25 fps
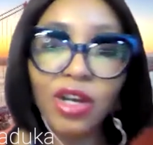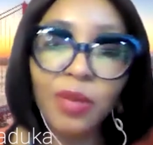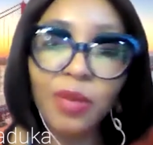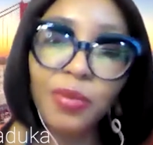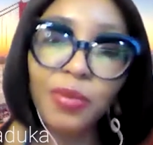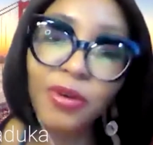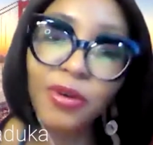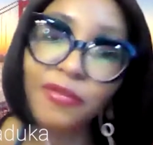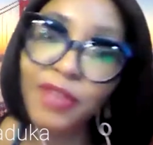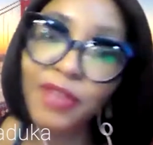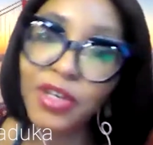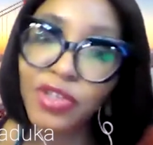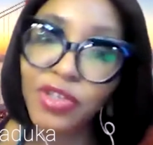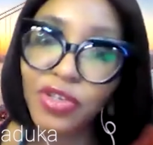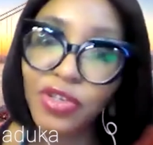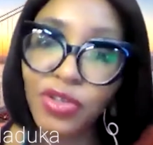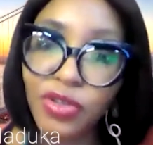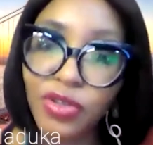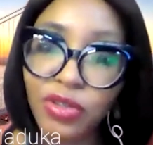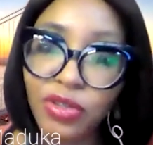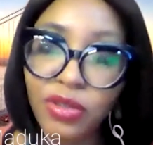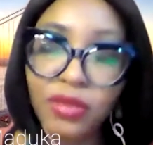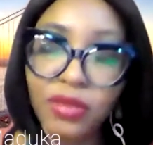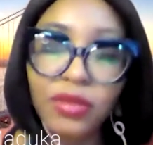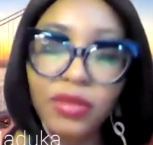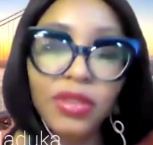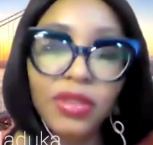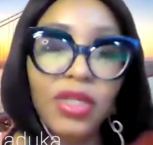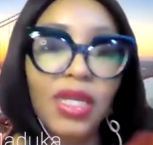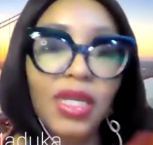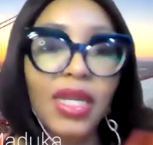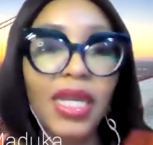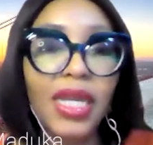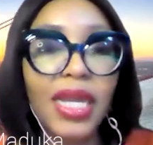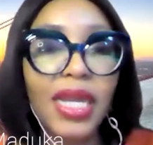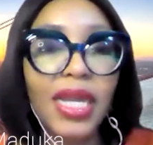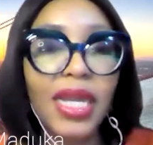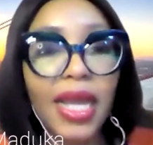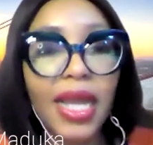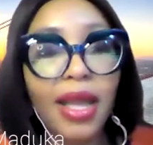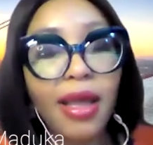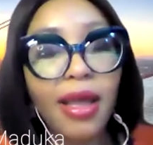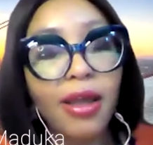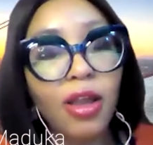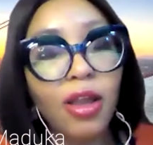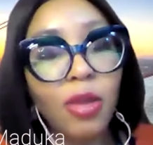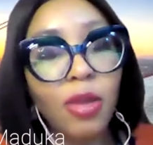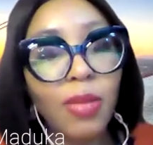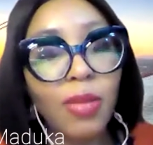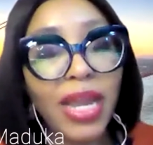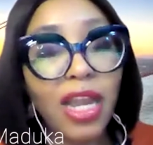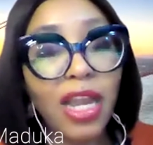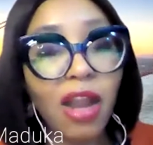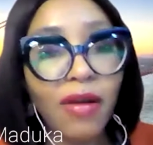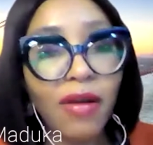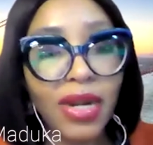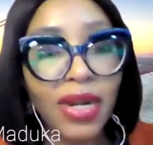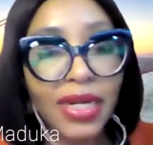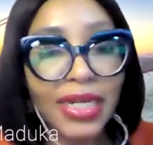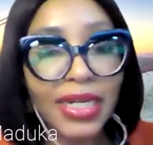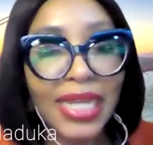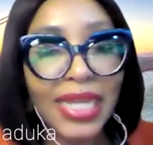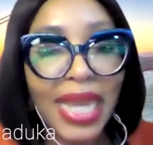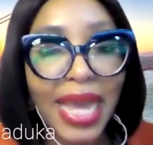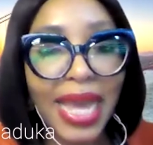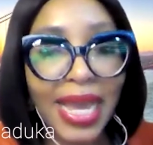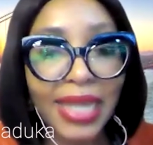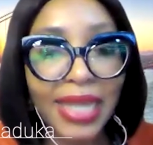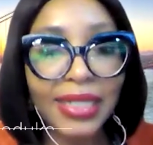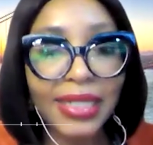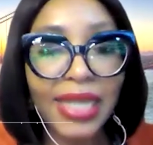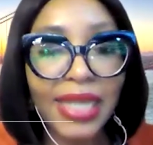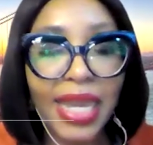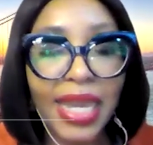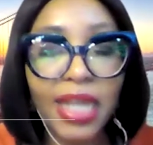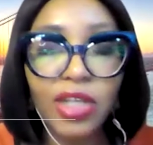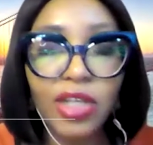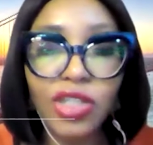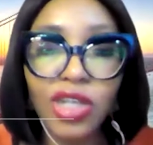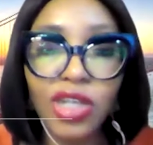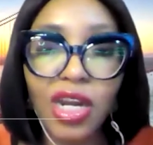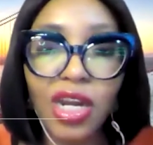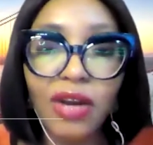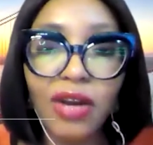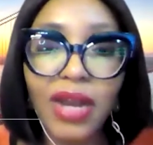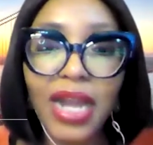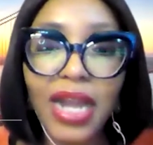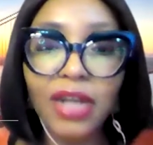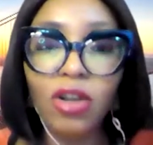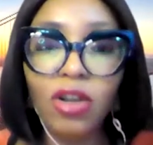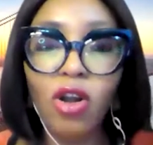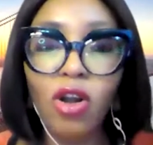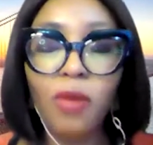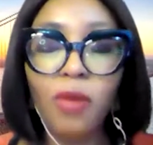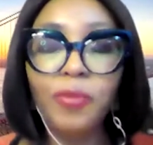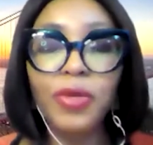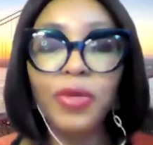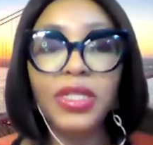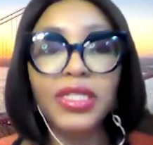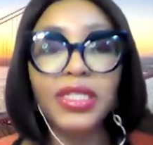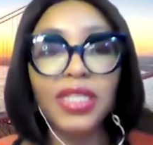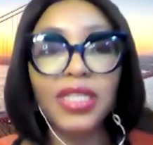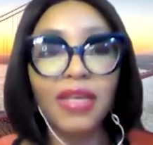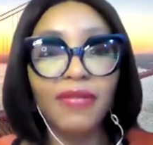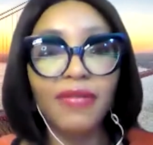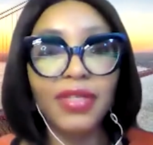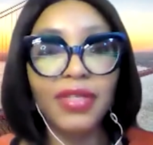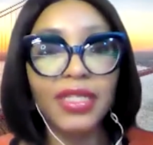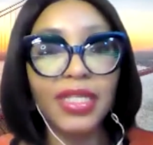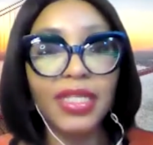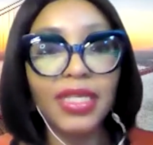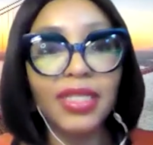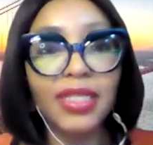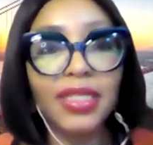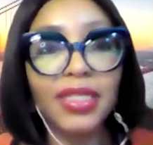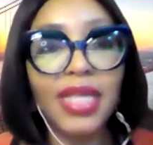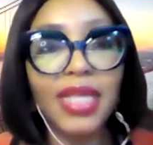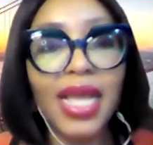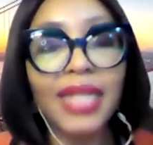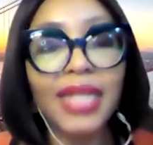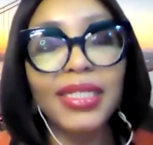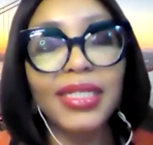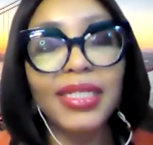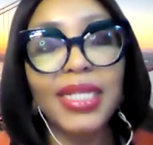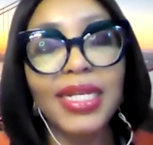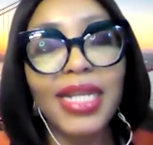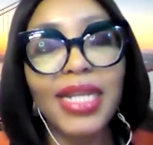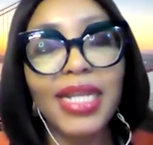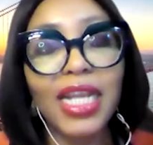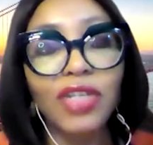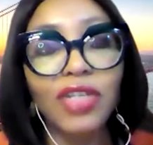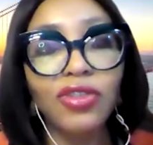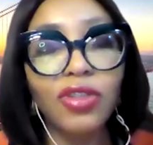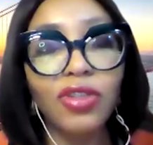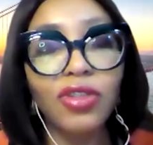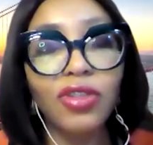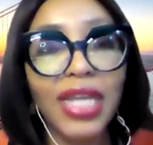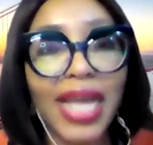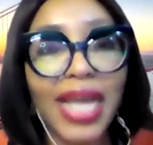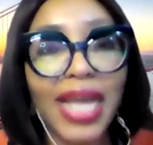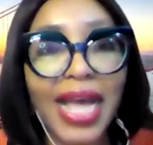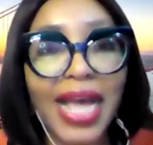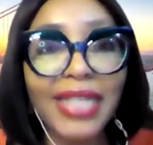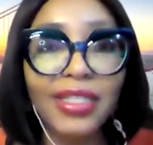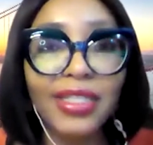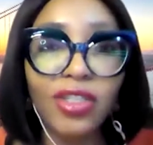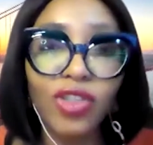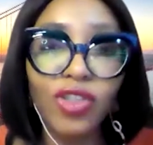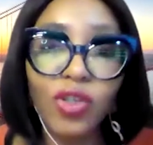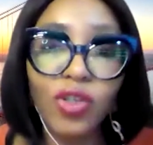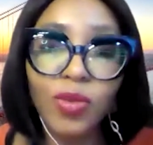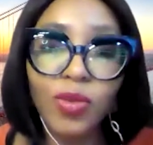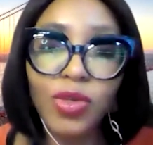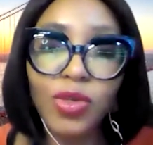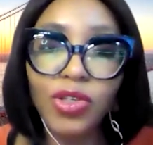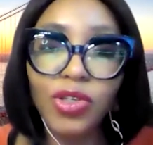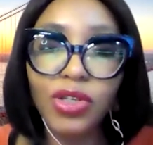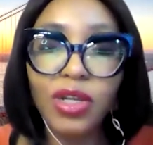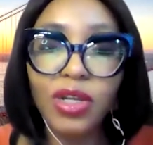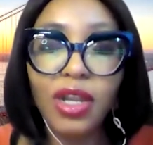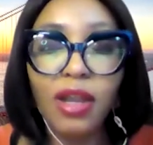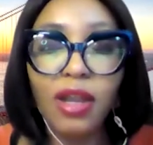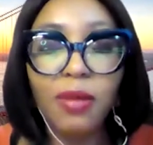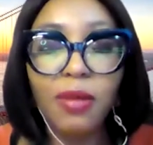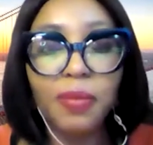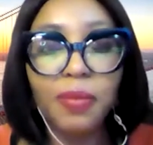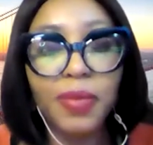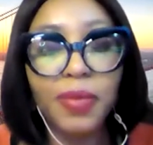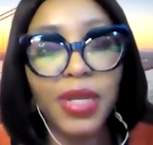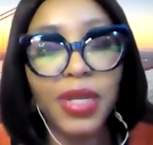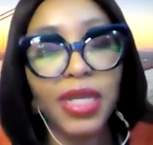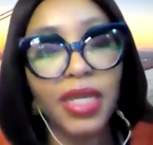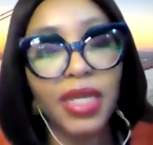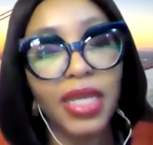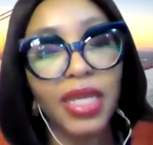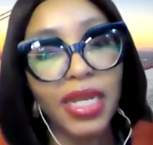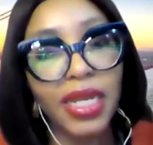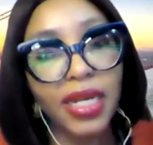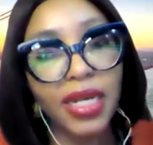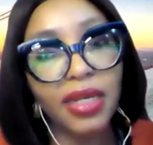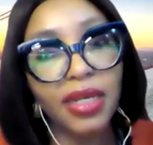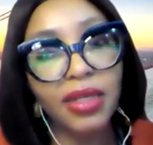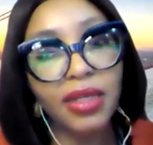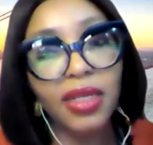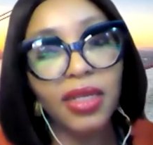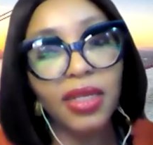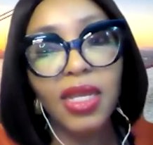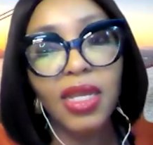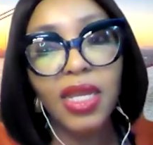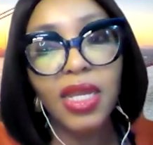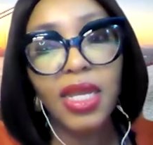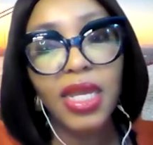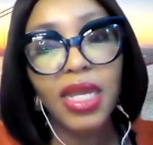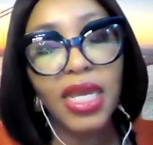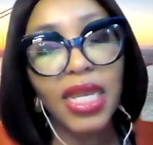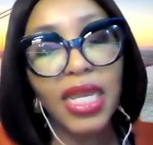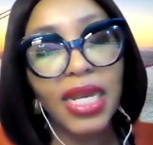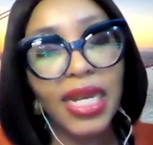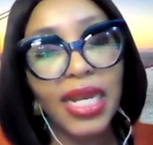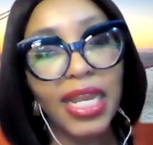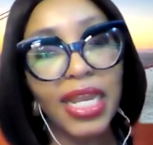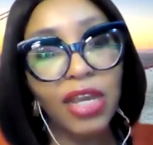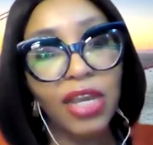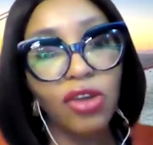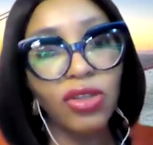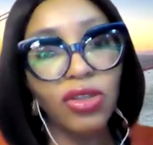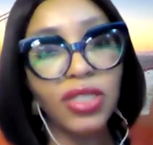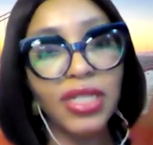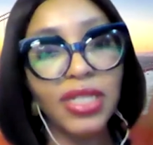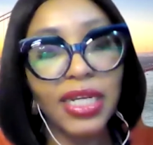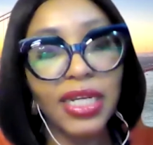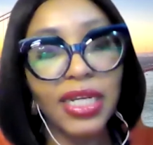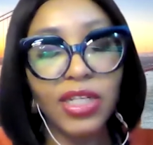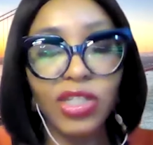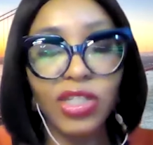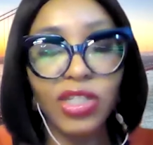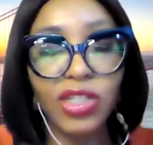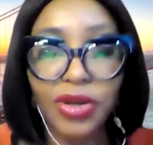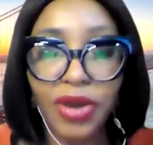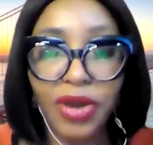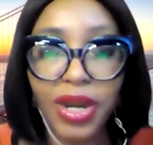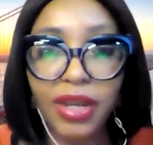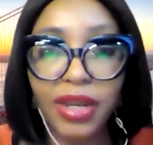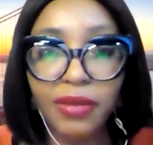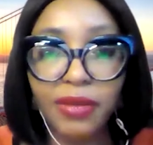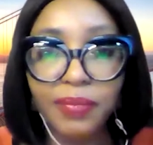professional. I currently head HR and corporate services at a natural gas distribution company in Lagos, Nigeria.